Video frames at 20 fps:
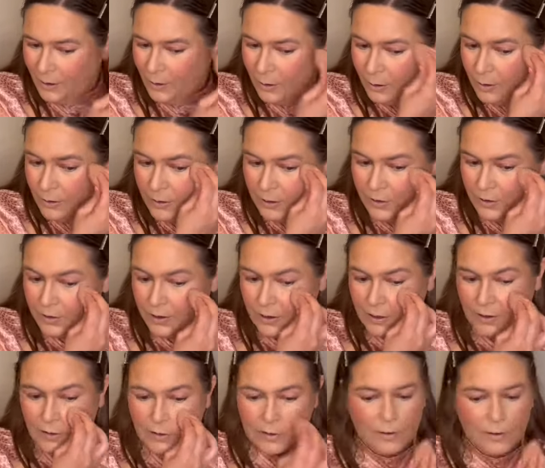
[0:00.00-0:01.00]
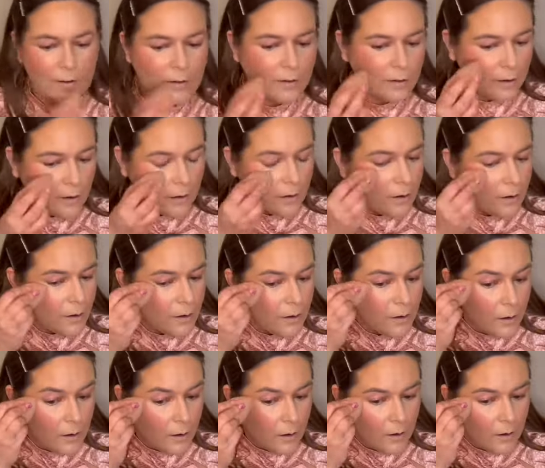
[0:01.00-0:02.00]
on the cheeks,
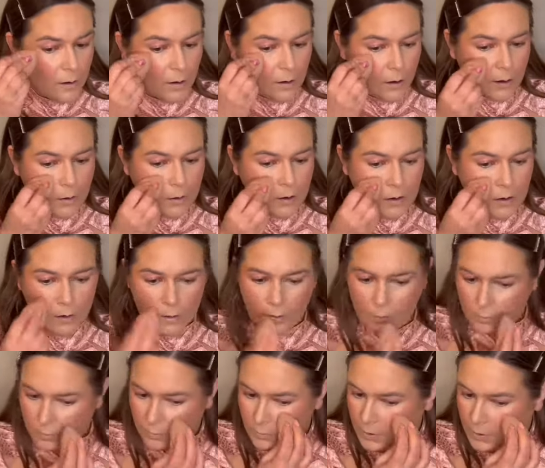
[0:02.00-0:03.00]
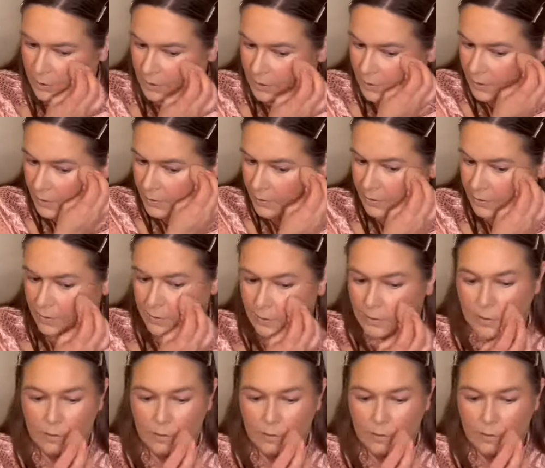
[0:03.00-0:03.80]
and it looks really nice.